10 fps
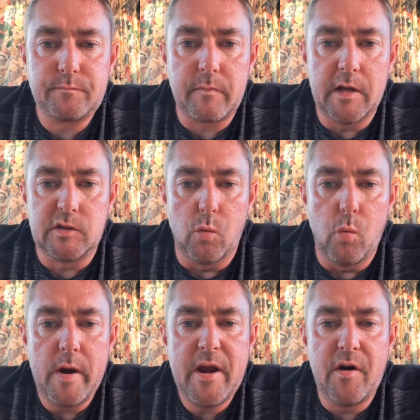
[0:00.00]
it's a
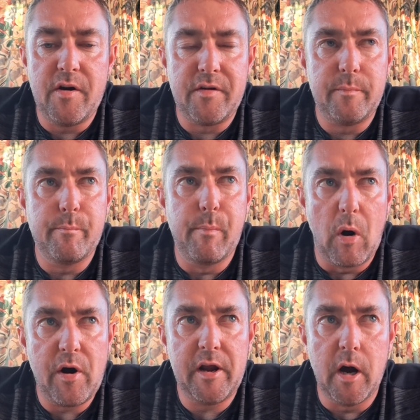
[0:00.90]
weird
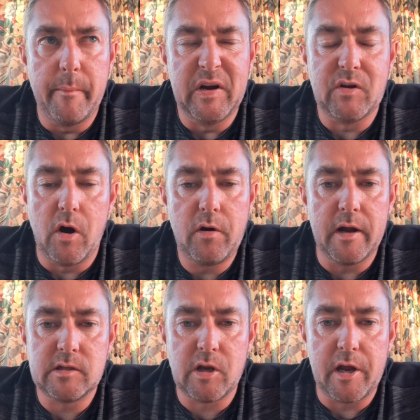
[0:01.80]
burning on my tongue.
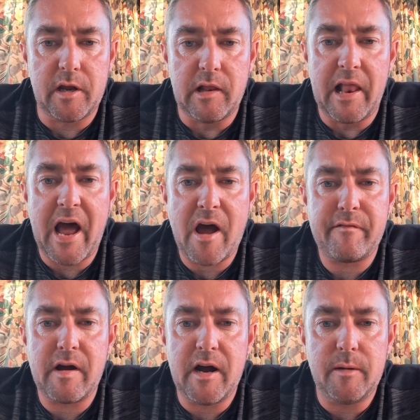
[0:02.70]
It's like
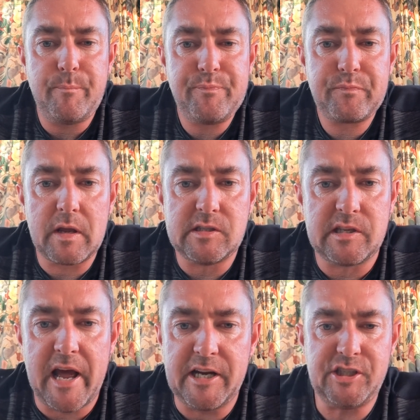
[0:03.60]
lava
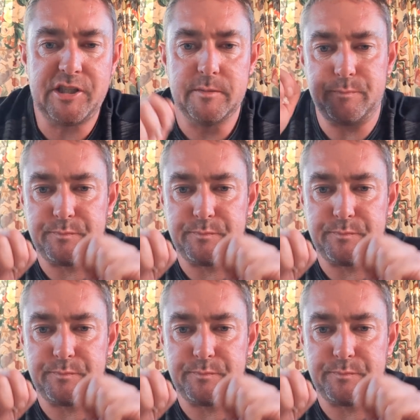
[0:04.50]
slash